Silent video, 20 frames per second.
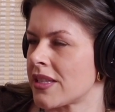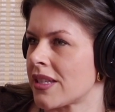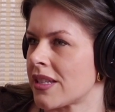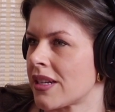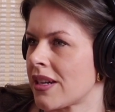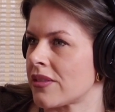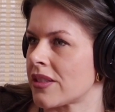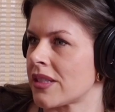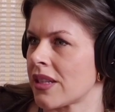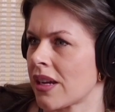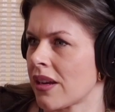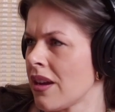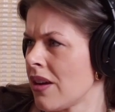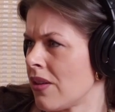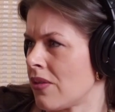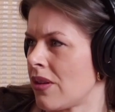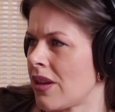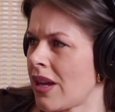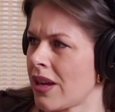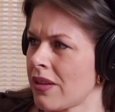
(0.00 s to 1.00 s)
And I was like,
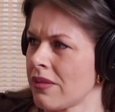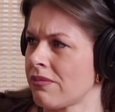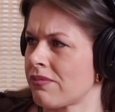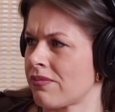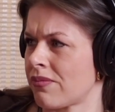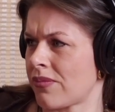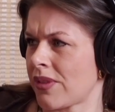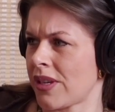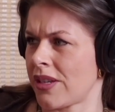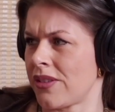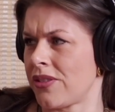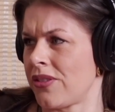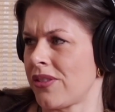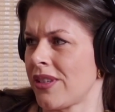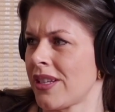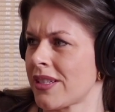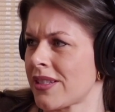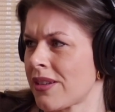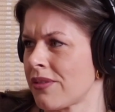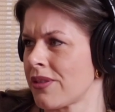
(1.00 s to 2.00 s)
oh, well, I can do
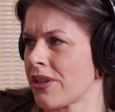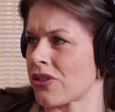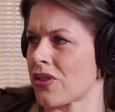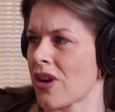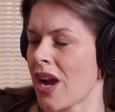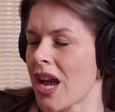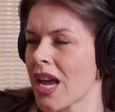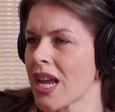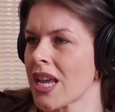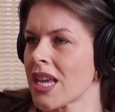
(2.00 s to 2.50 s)
this. I want to try.